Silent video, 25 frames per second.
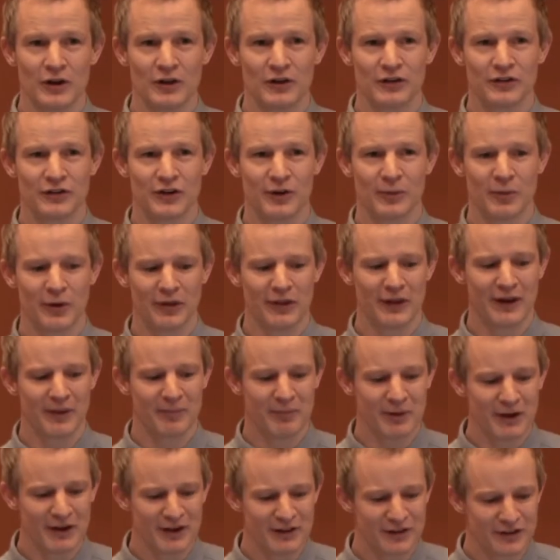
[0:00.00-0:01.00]
So what
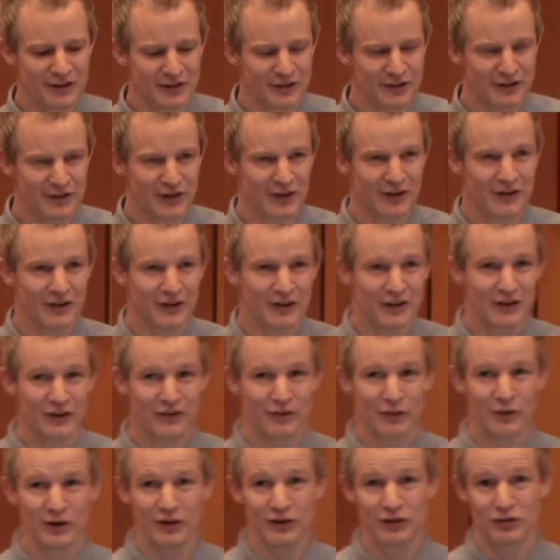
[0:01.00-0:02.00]
that means is that
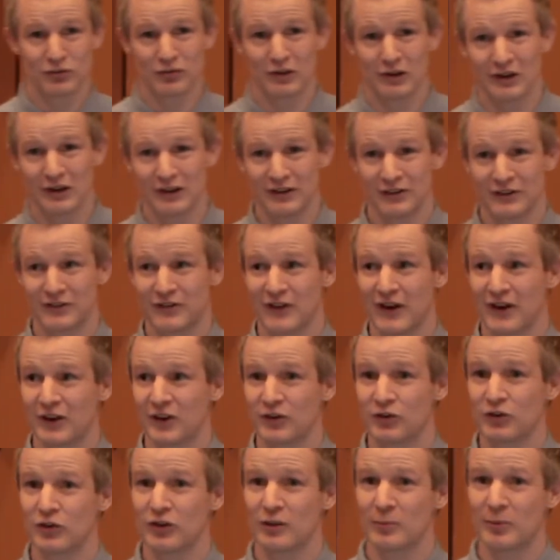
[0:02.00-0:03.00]
if we just released fat
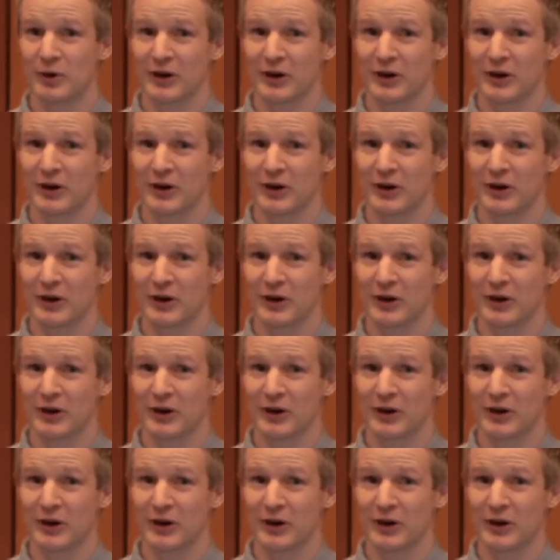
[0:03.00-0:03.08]
into the